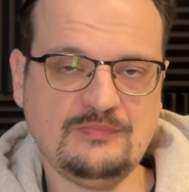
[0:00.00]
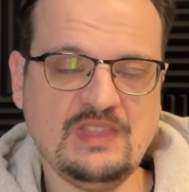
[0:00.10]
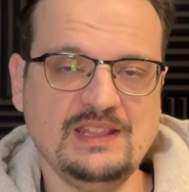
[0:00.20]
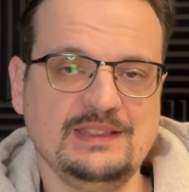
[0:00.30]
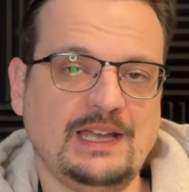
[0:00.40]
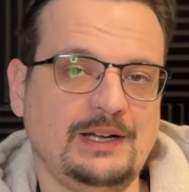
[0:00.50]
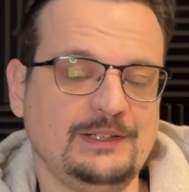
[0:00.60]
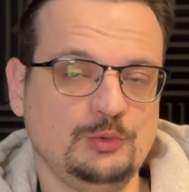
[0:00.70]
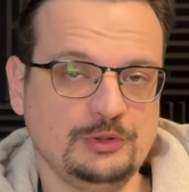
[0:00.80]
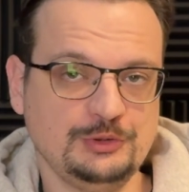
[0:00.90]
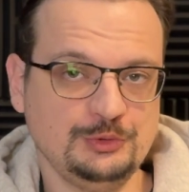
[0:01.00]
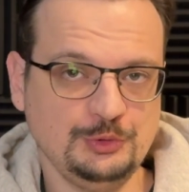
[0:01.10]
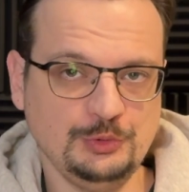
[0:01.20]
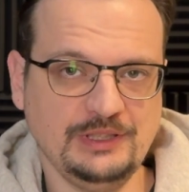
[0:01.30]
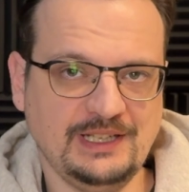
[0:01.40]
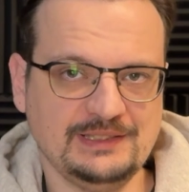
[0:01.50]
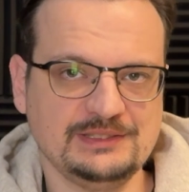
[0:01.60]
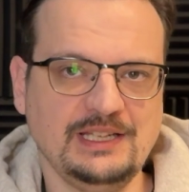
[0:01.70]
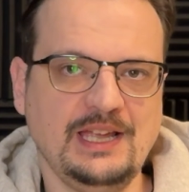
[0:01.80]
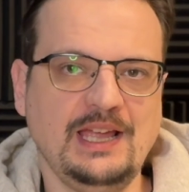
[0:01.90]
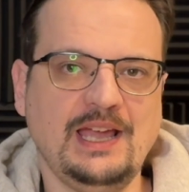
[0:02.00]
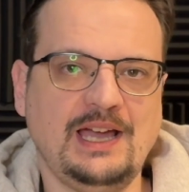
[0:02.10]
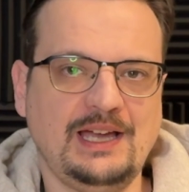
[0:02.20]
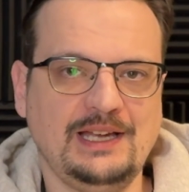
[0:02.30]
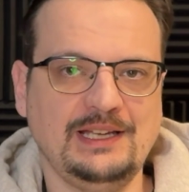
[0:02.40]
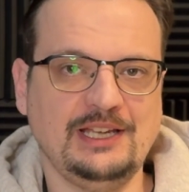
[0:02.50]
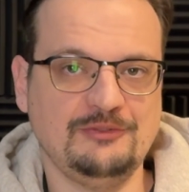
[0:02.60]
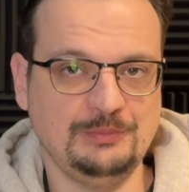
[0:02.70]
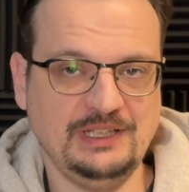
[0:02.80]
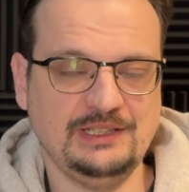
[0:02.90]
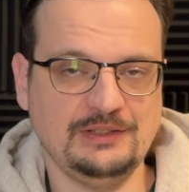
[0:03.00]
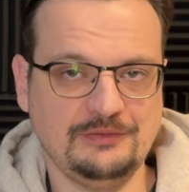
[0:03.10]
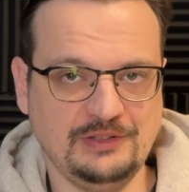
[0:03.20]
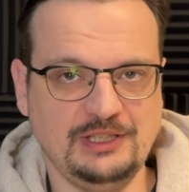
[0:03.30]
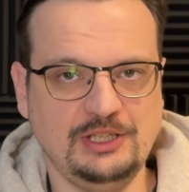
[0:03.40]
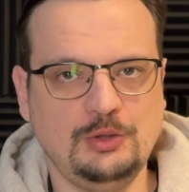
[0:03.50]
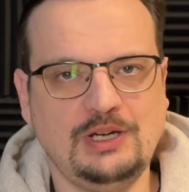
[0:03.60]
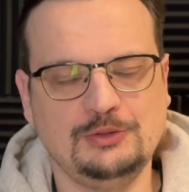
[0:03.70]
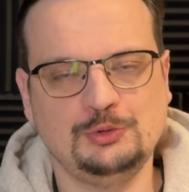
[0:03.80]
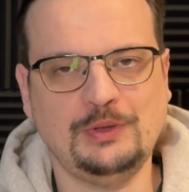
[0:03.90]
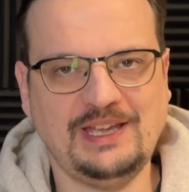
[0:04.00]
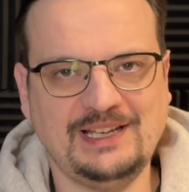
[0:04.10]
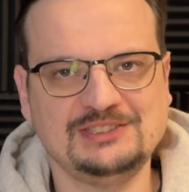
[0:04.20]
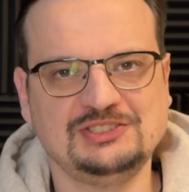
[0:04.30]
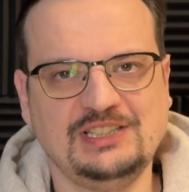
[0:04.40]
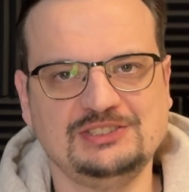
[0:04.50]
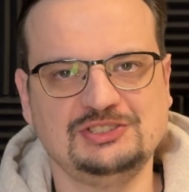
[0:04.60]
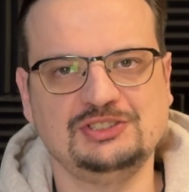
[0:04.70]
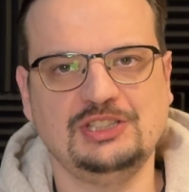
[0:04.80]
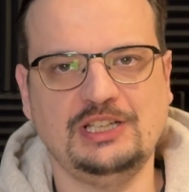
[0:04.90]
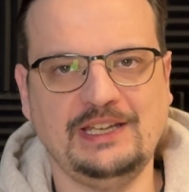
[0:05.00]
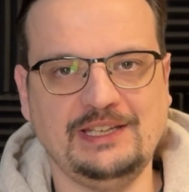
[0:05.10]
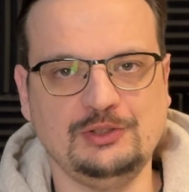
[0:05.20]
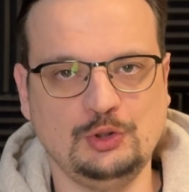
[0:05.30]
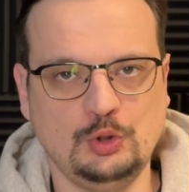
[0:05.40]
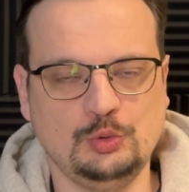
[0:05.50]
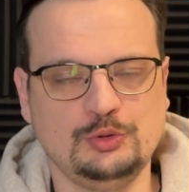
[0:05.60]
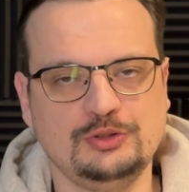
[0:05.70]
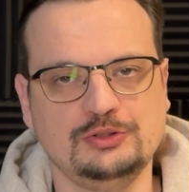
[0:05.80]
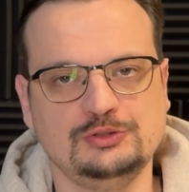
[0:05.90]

Now, in order to do that, I have made a video how to access a node